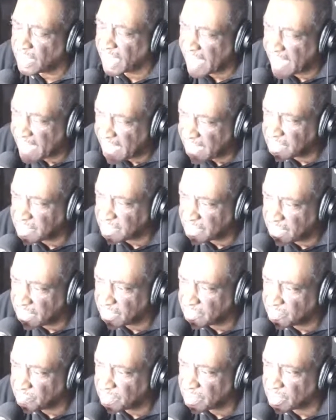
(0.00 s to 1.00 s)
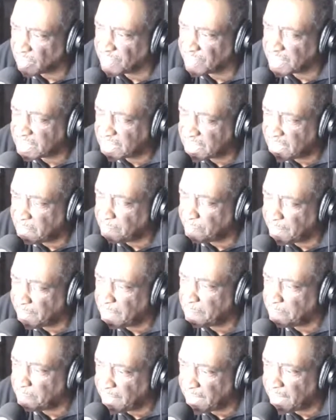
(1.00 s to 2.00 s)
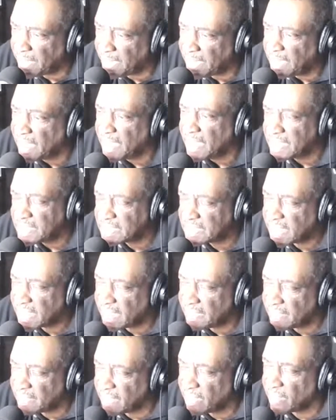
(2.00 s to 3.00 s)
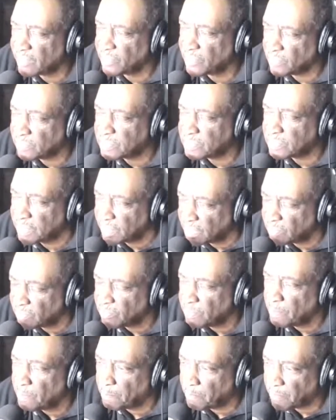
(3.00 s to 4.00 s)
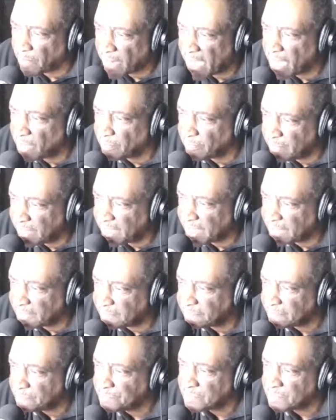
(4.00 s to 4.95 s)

Asian countries on the TPP sat there, those little brown men